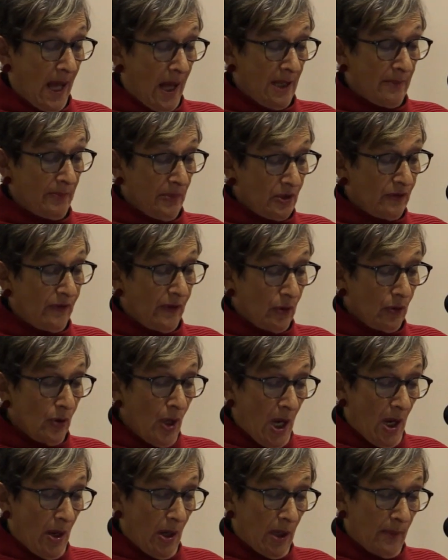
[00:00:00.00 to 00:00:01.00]
is Heinemann's
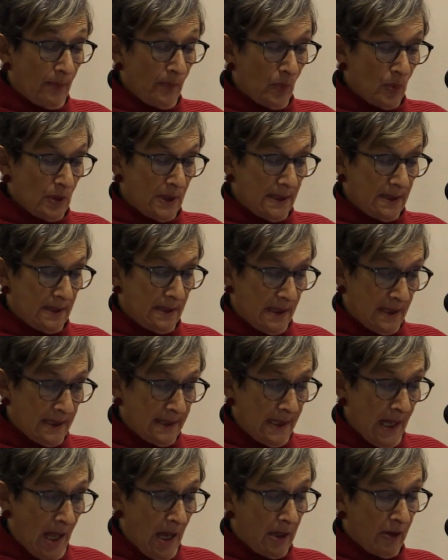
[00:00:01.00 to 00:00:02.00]
view, was
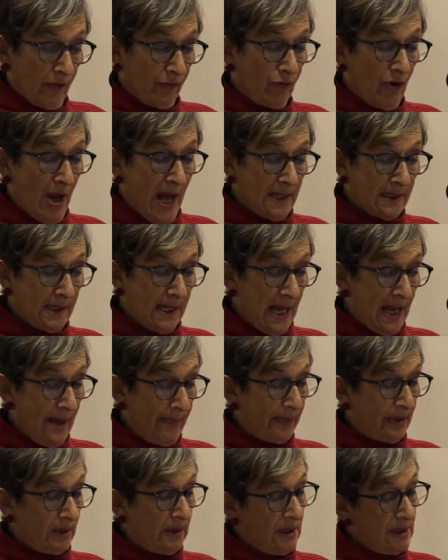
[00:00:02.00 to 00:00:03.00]
this lack of round
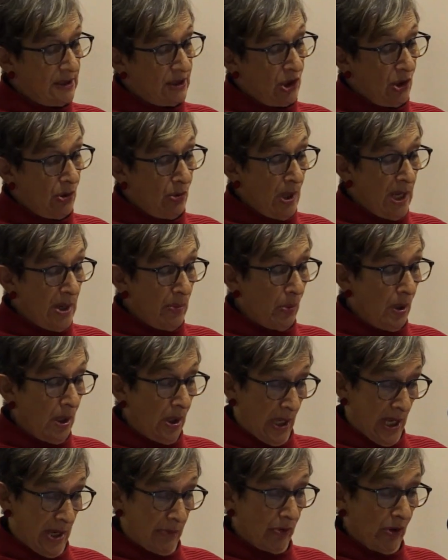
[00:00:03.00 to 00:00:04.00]
capitalists who
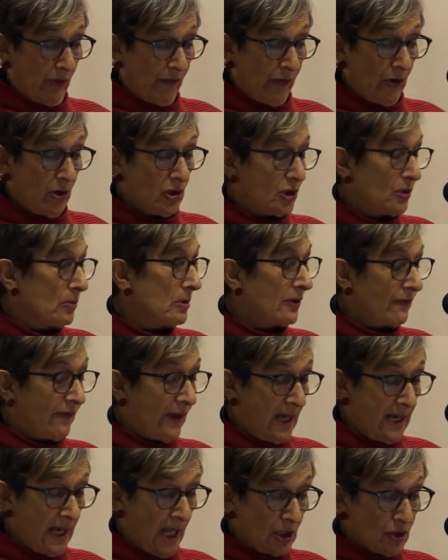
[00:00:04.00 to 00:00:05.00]
he referred to as
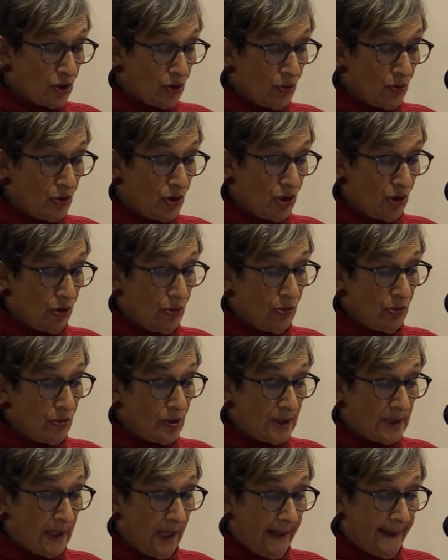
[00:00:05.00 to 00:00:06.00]
financial
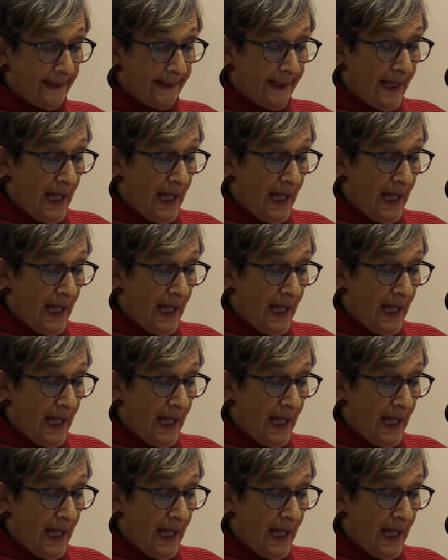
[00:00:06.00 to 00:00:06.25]
Jews.